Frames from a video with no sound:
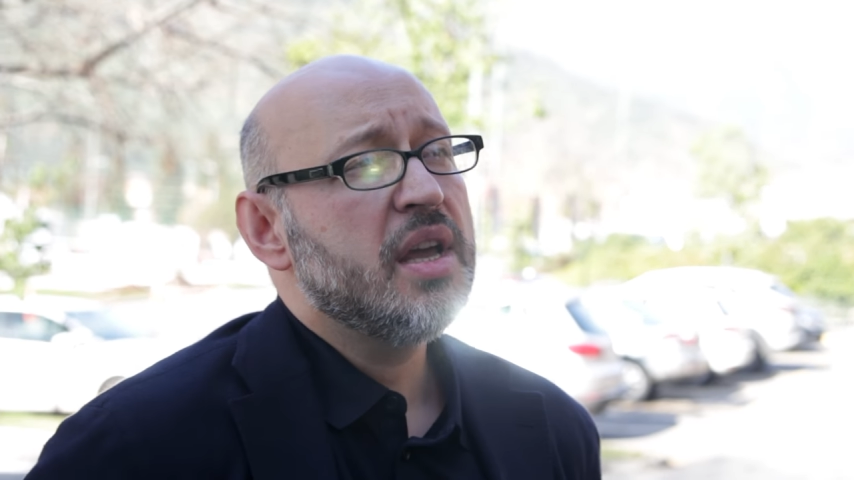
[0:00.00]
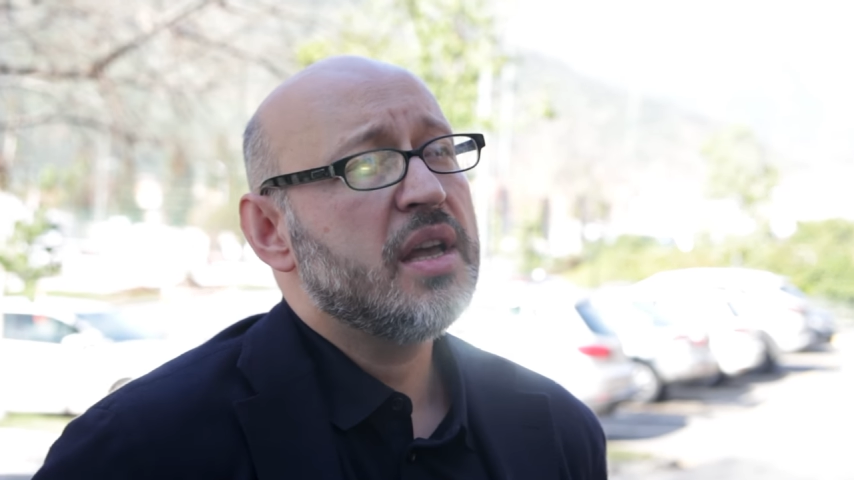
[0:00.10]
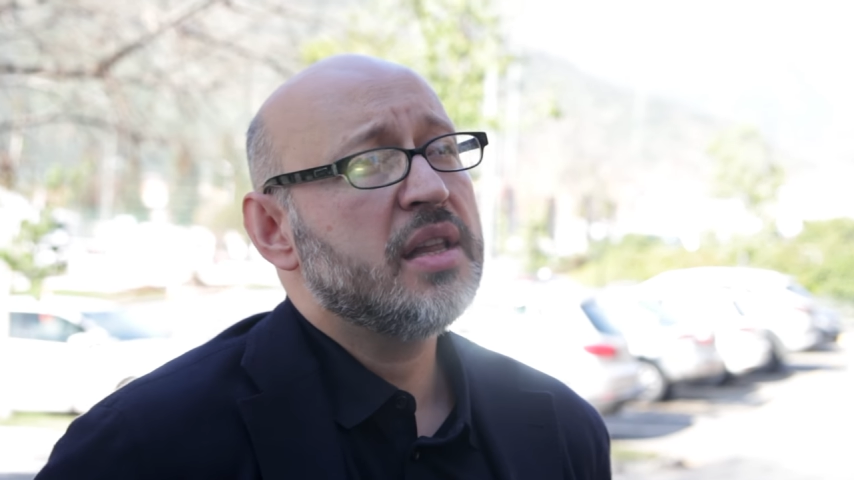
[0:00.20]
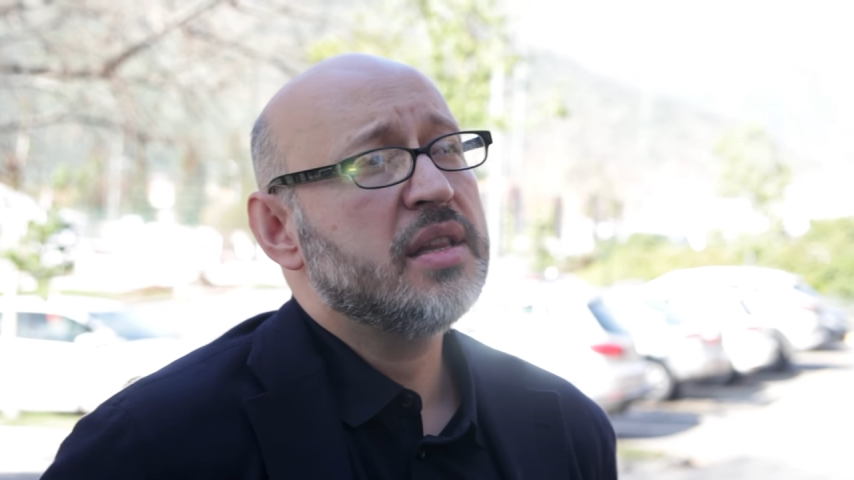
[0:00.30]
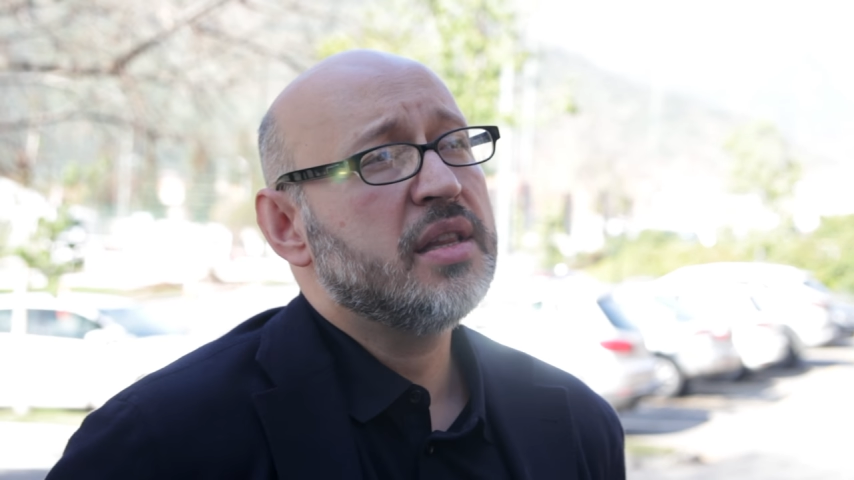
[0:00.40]

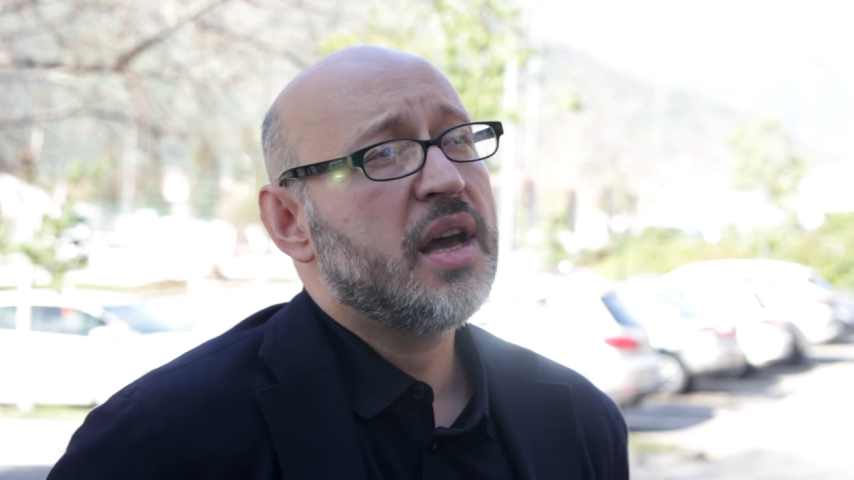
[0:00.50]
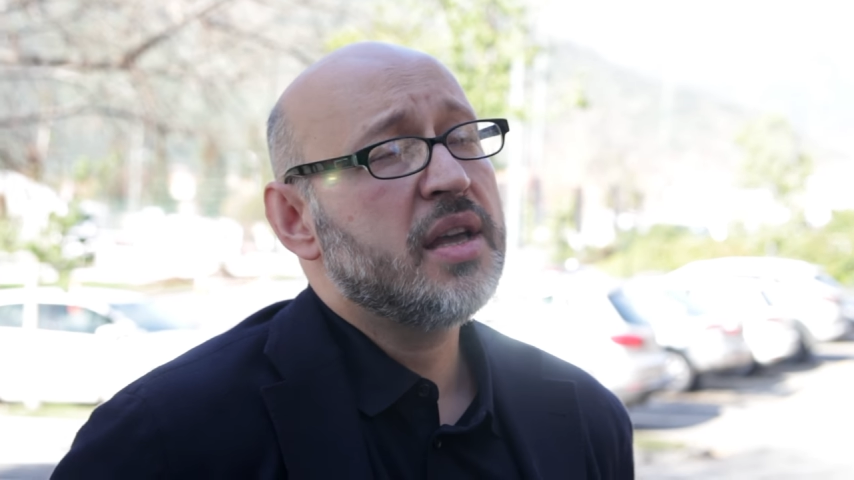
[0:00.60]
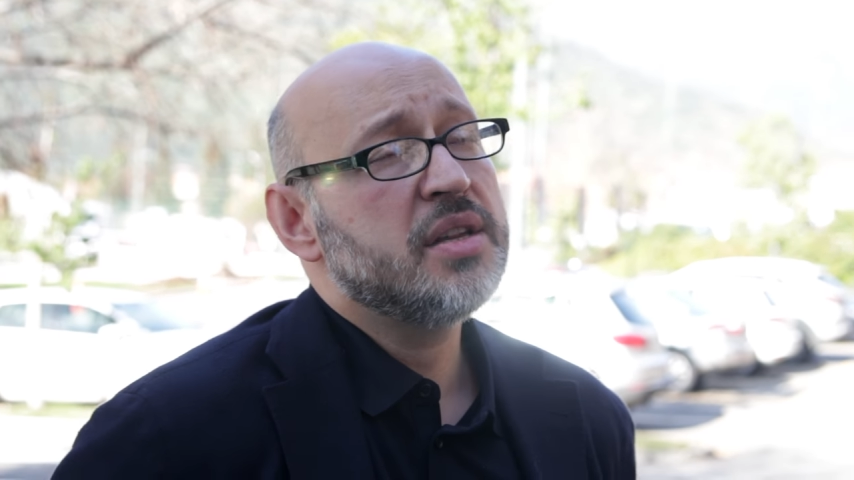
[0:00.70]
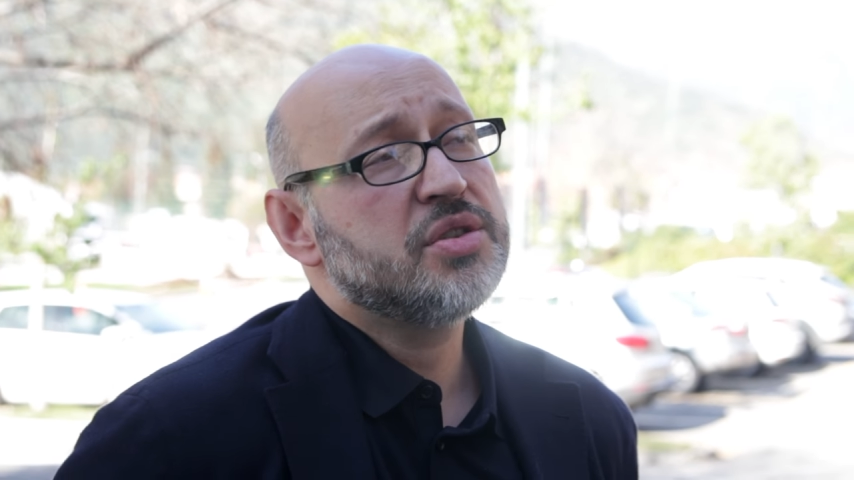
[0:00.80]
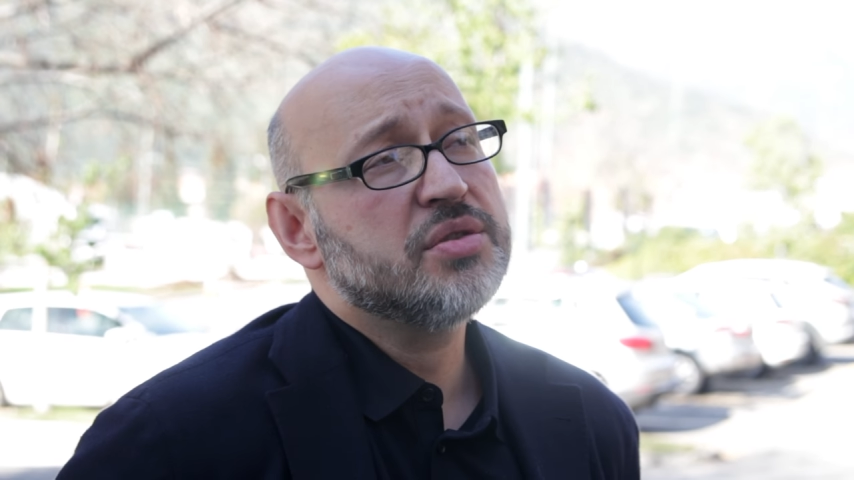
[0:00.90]
And
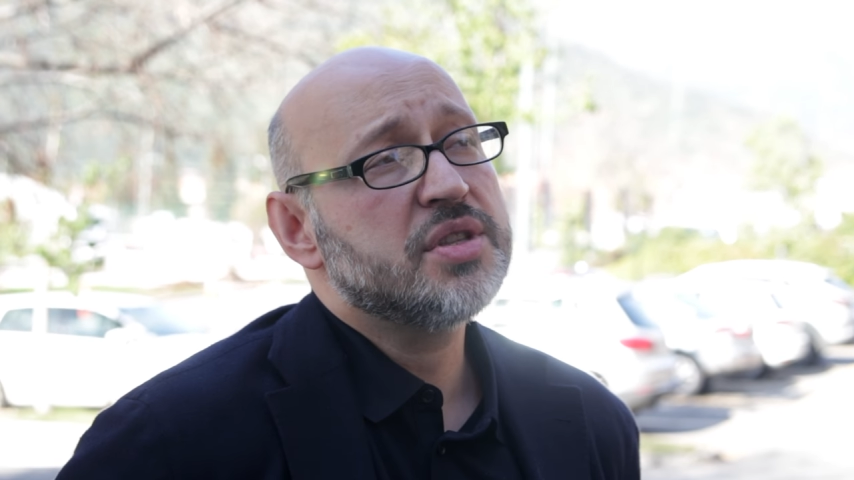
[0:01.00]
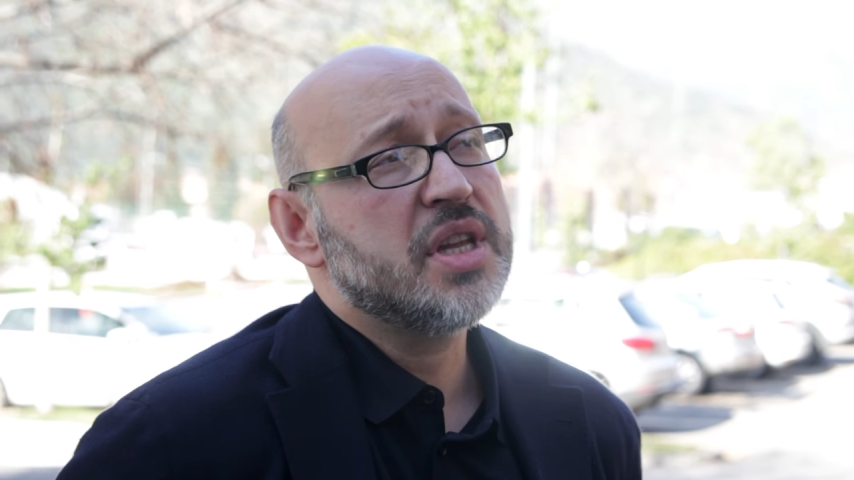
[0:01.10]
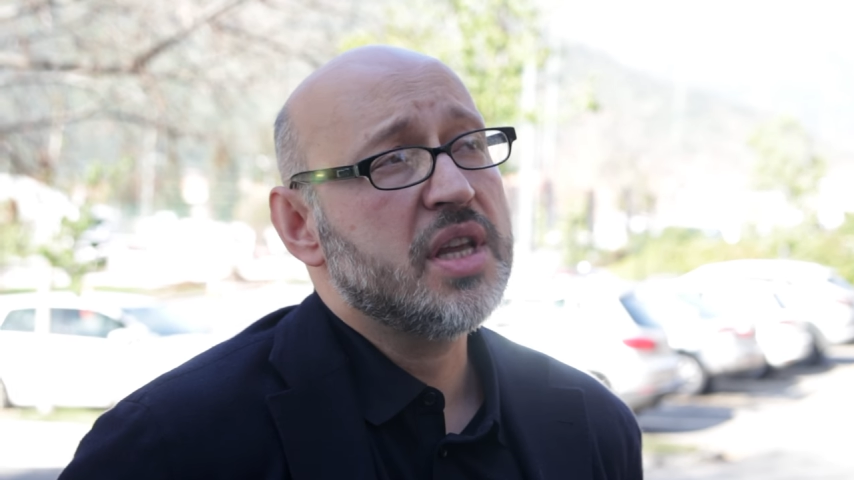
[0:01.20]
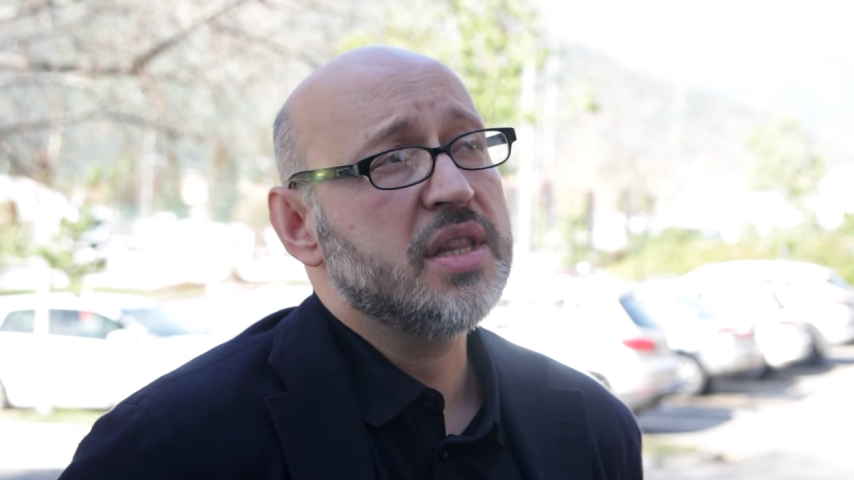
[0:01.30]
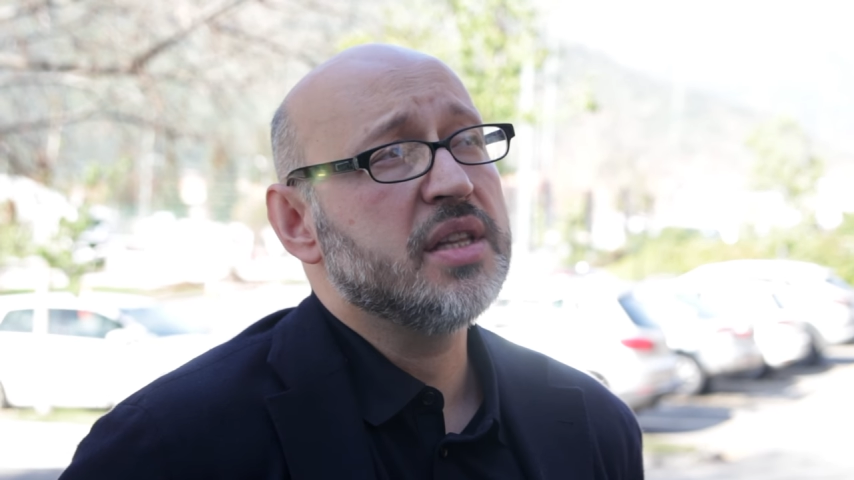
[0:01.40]
I should say